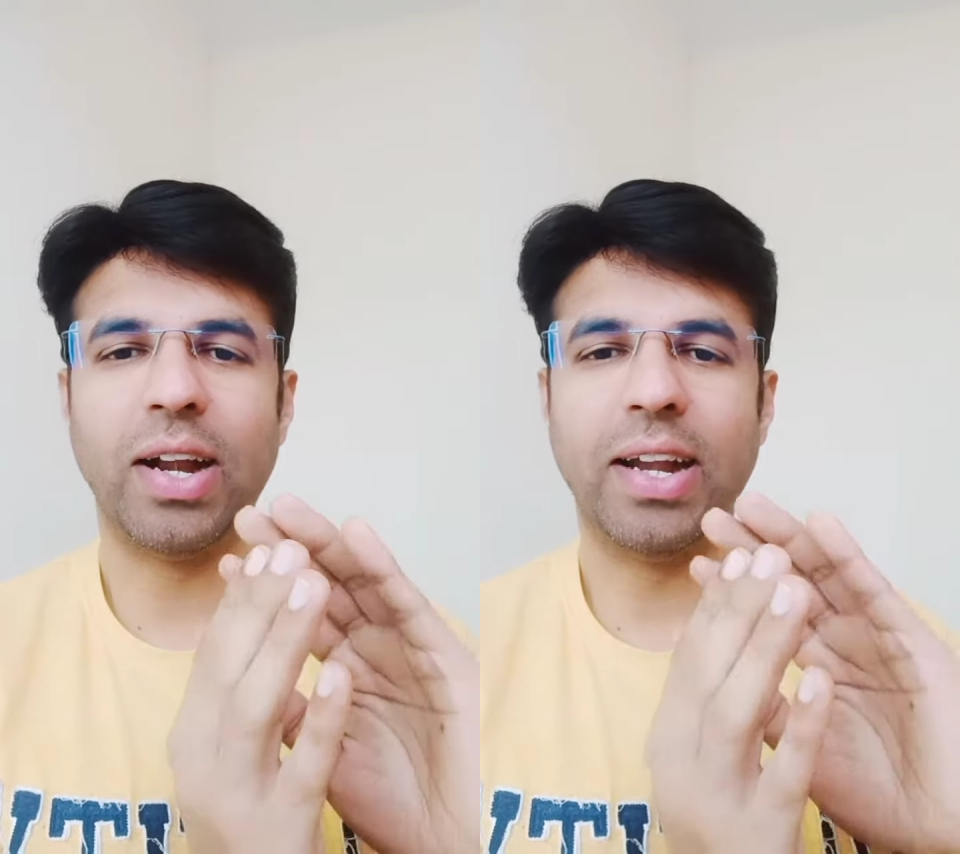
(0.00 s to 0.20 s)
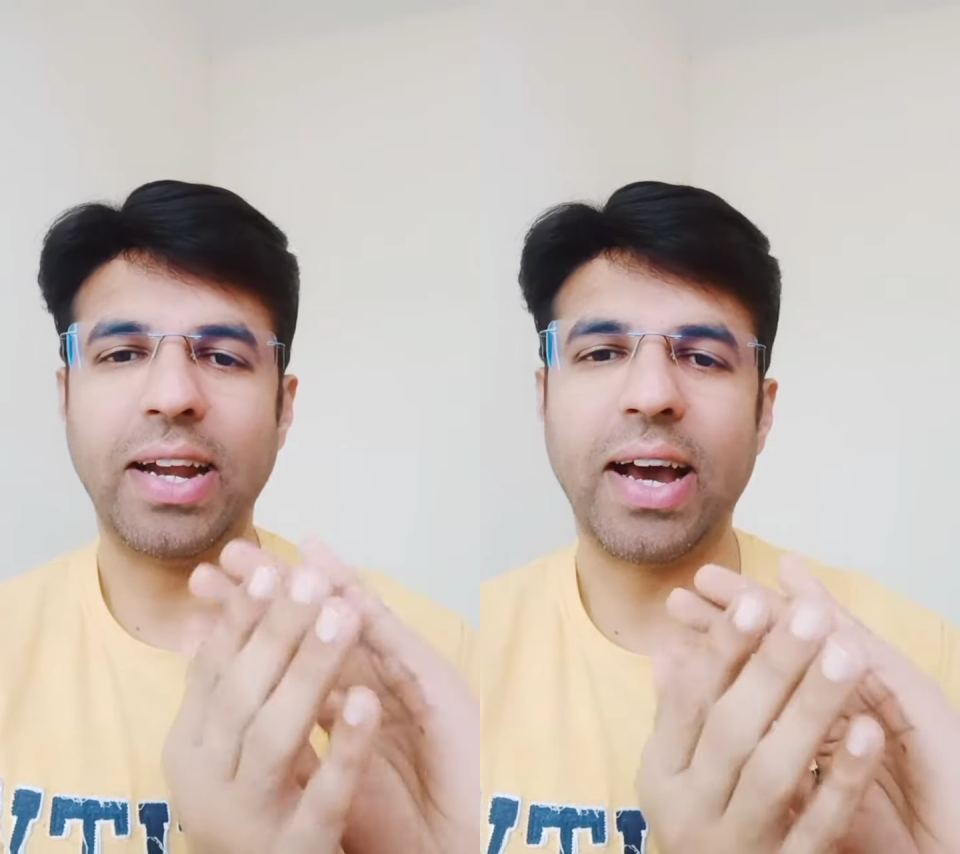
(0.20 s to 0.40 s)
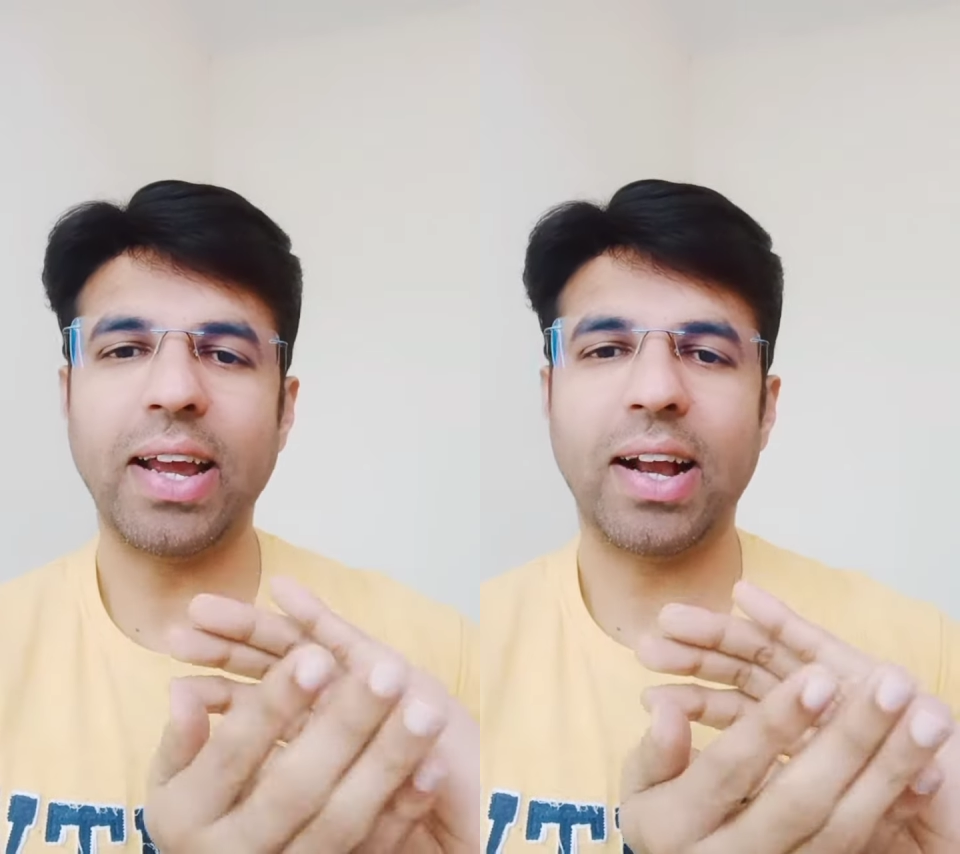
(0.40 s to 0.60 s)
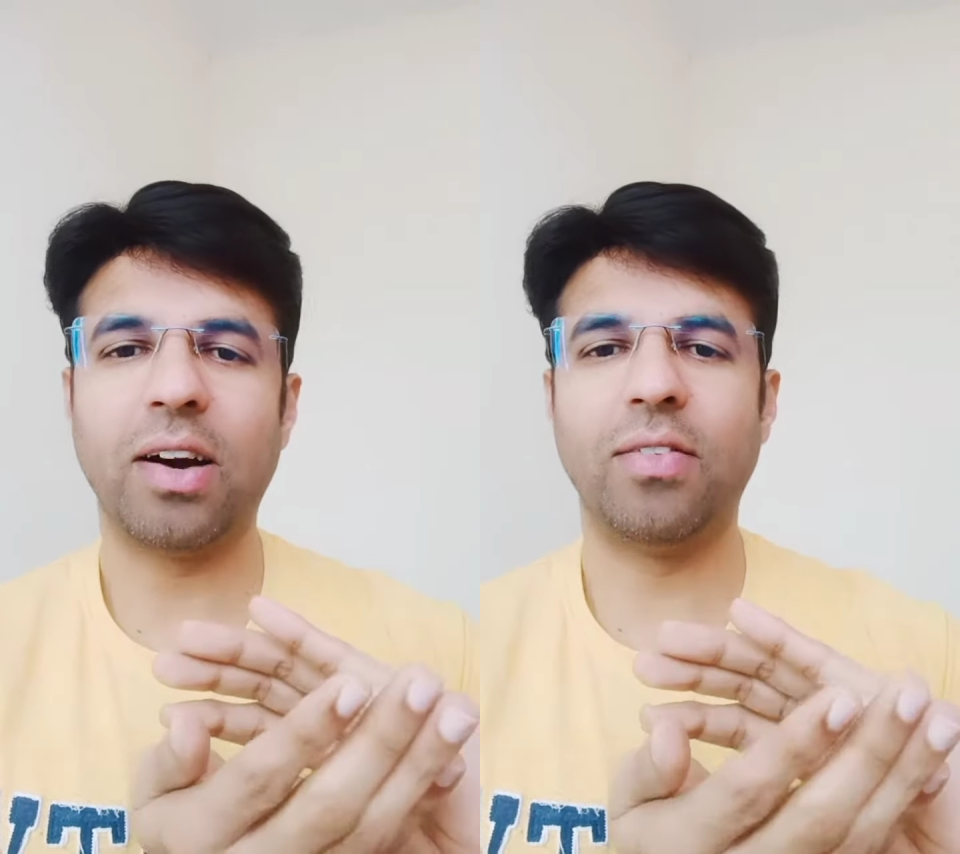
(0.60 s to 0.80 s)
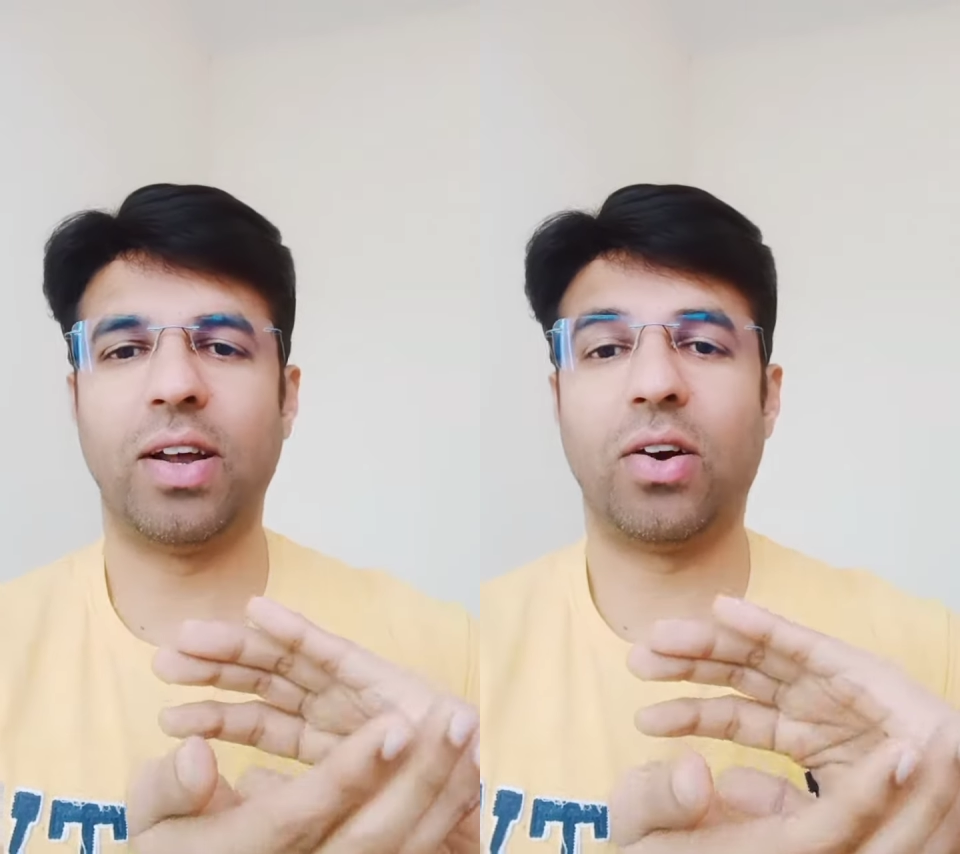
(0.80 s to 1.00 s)
did I
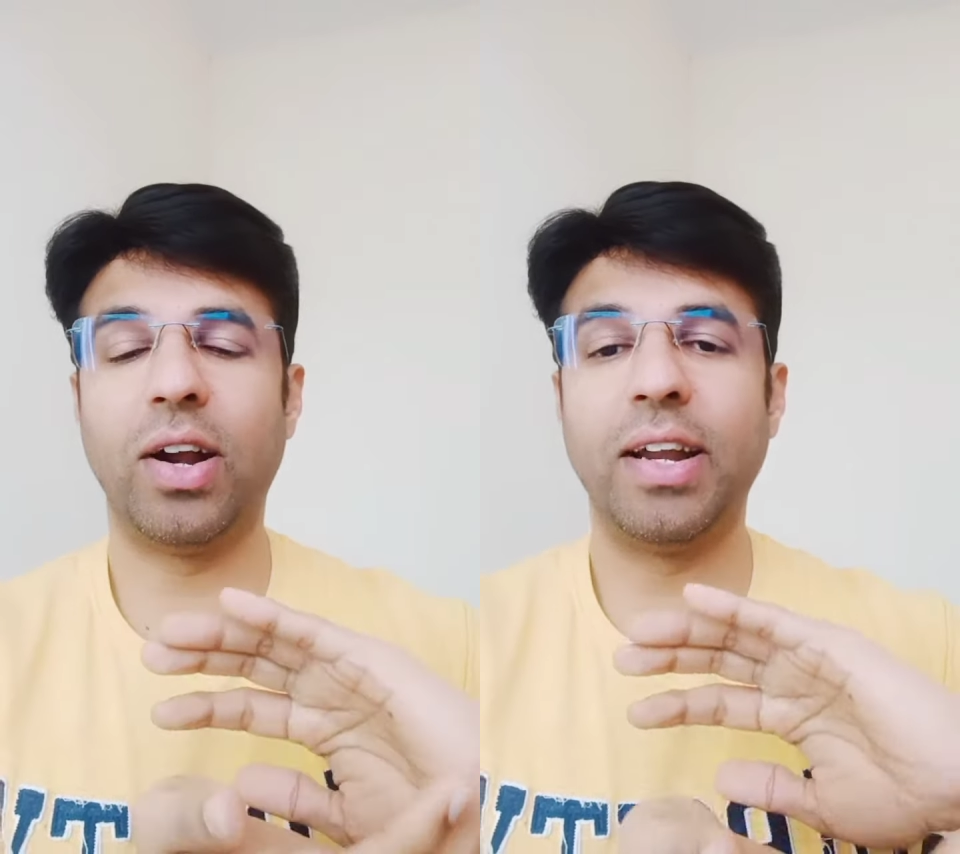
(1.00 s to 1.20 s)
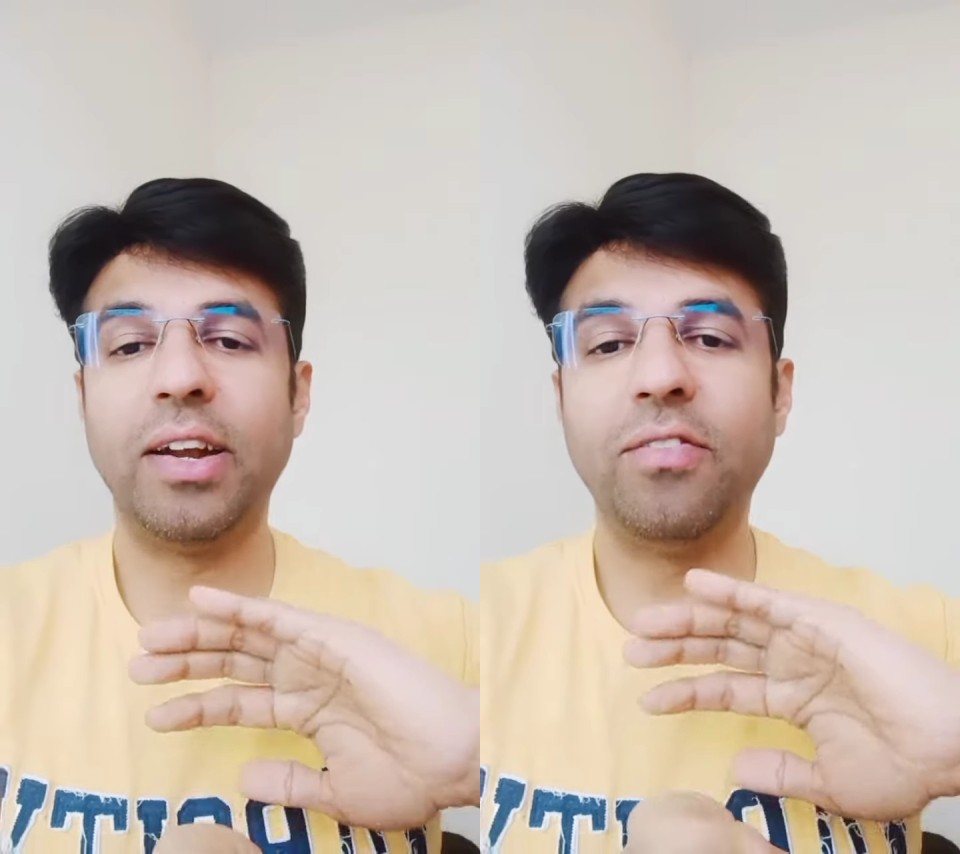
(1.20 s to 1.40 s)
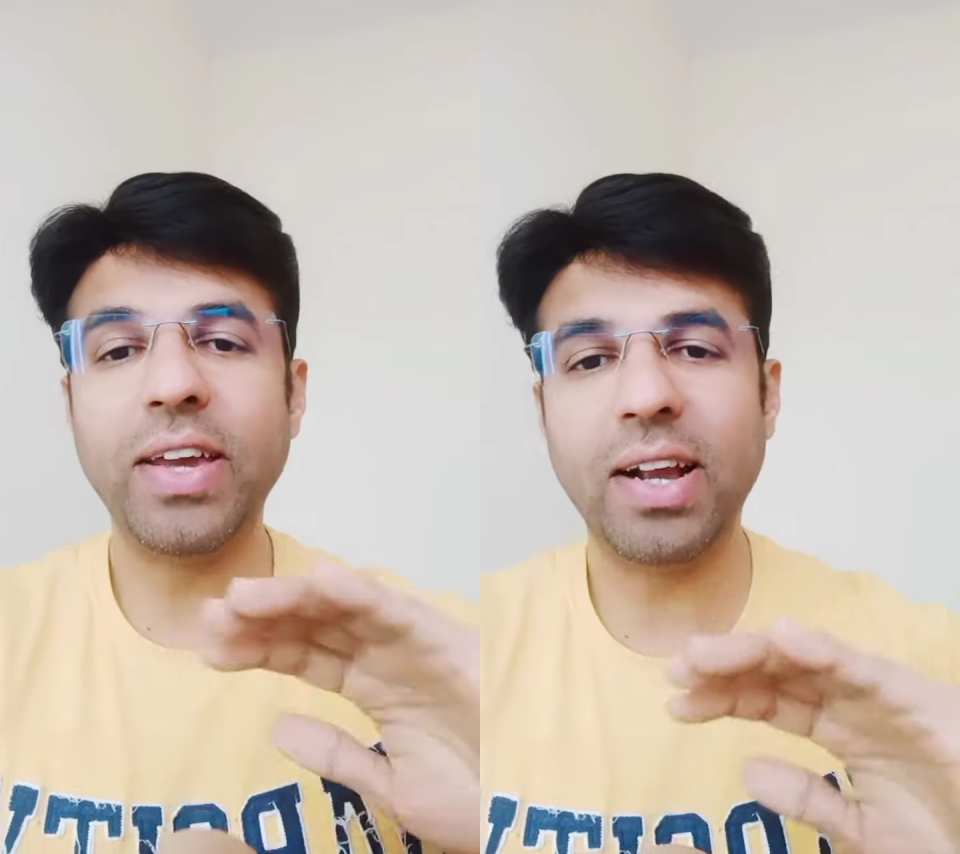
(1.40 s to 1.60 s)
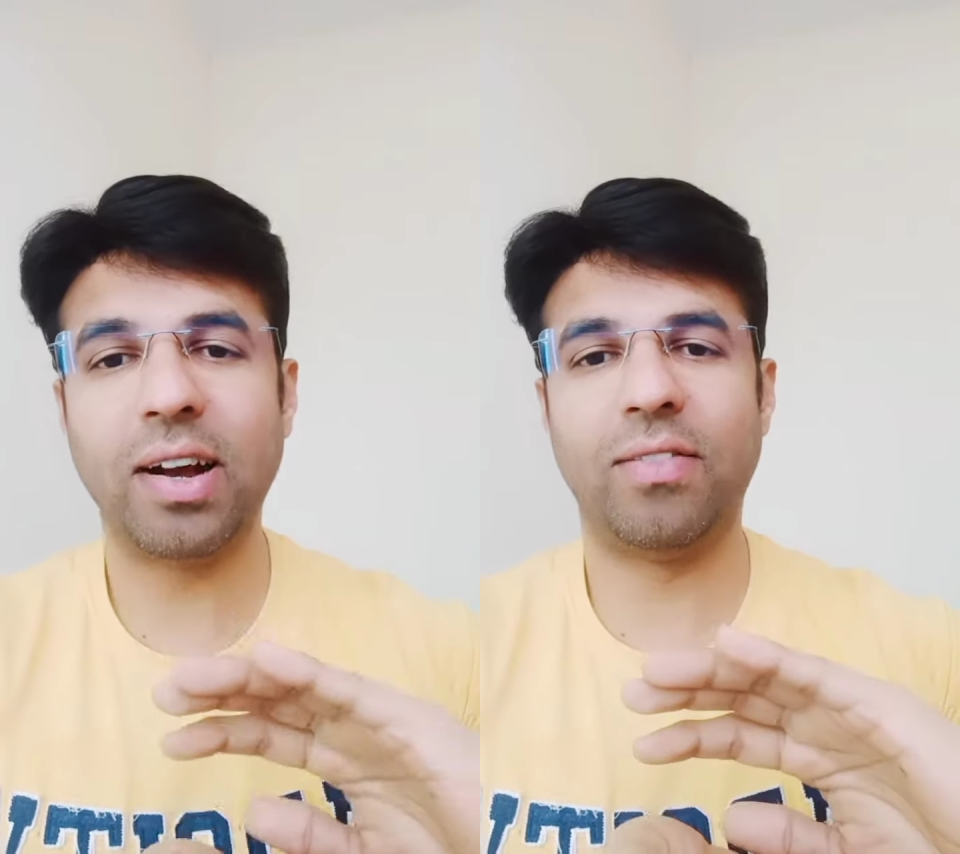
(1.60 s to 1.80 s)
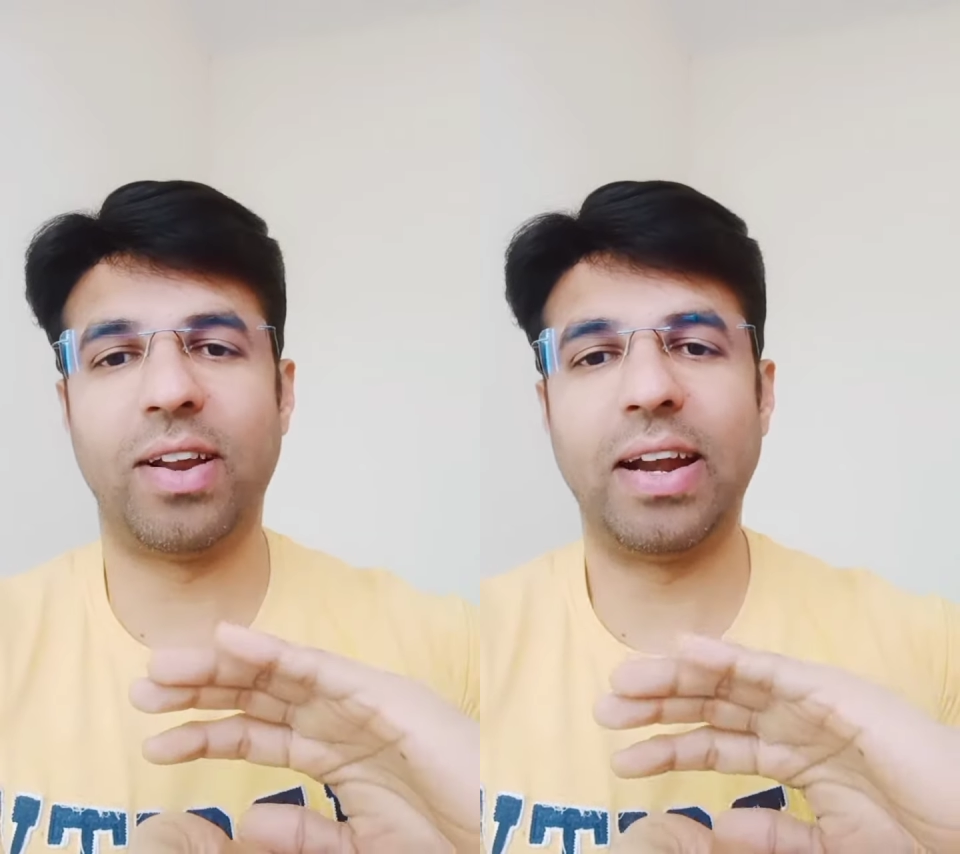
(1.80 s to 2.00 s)
cover or did we cover